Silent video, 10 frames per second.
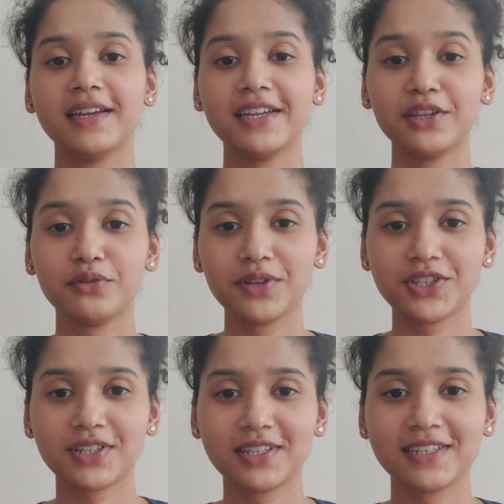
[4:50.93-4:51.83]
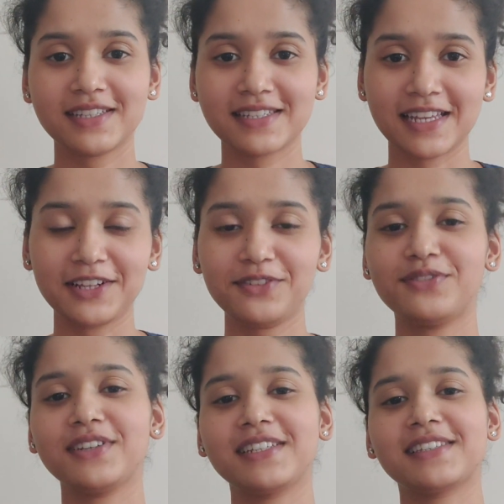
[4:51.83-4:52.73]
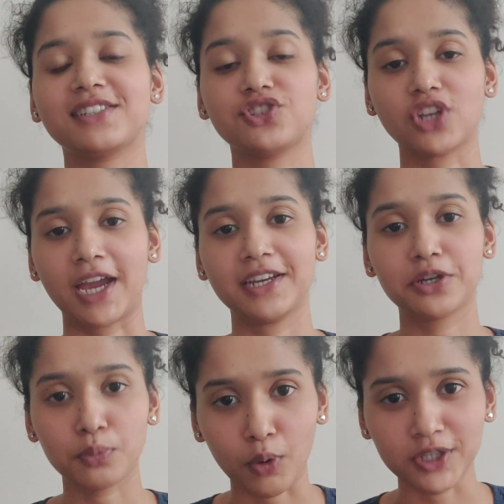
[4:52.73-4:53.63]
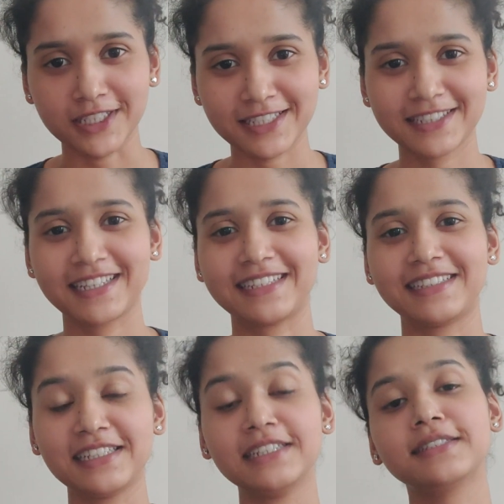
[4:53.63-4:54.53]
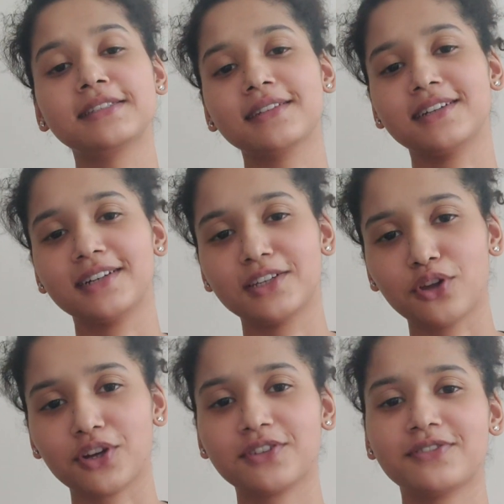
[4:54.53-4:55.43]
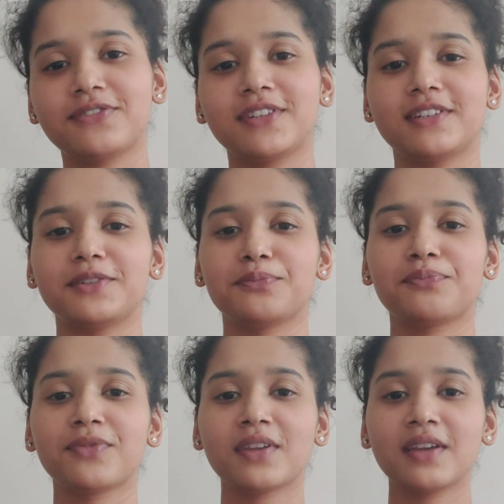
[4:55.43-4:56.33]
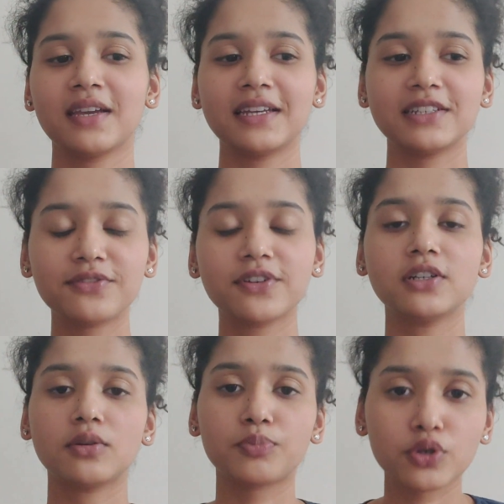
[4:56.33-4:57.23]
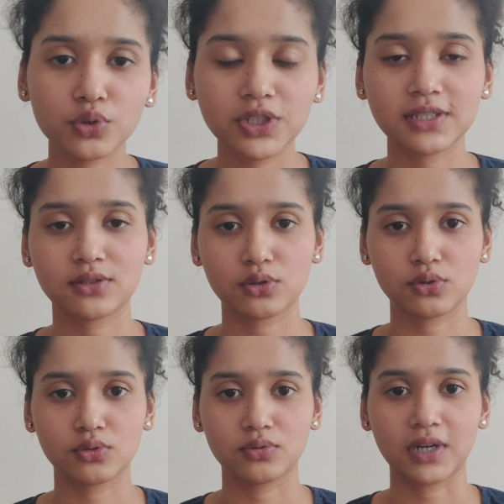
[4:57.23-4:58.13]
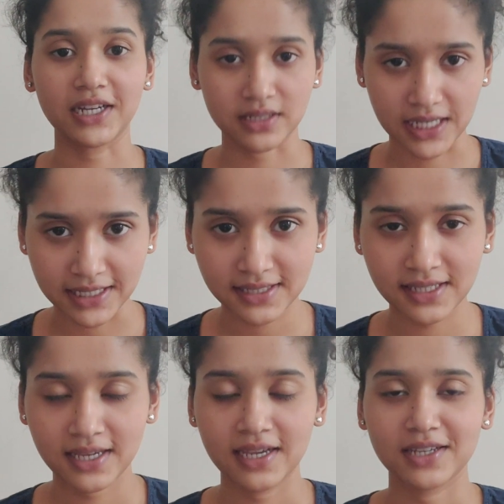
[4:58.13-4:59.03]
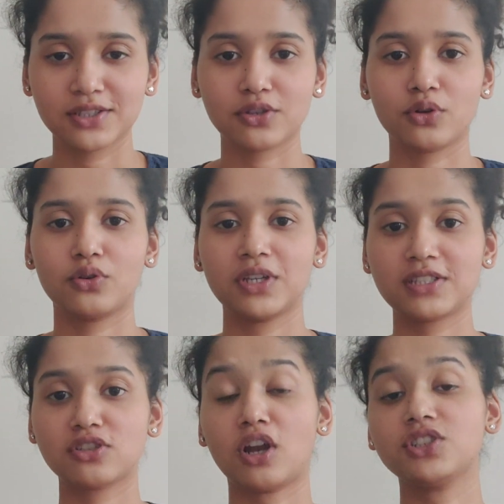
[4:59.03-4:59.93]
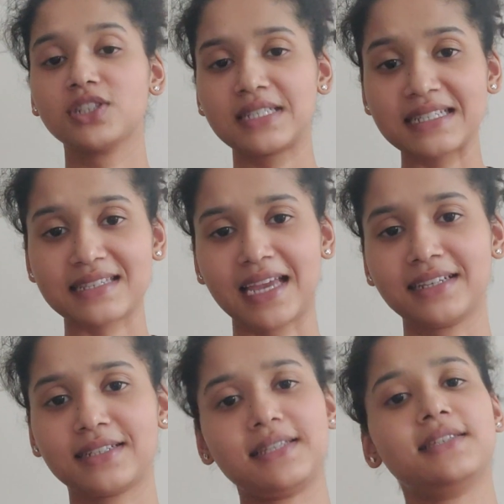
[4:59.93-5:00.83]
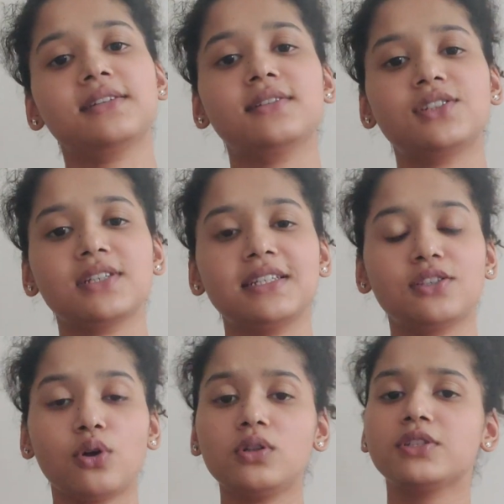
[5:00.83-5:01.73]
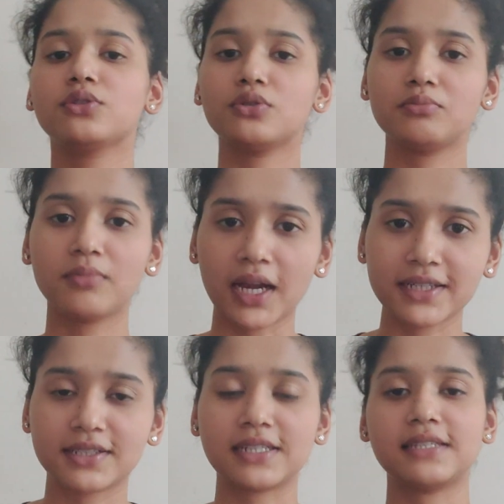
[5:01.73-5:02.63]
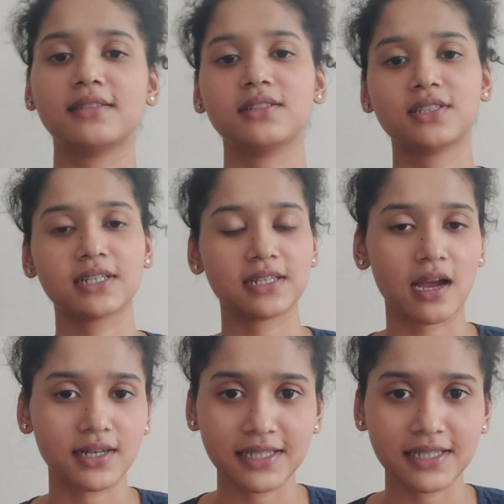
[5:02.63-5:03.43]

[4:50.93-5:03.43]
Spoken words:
innovation in itself is a giant monster that needs a lot of different approaches to address. So it's not just design research, it's also market research, conducting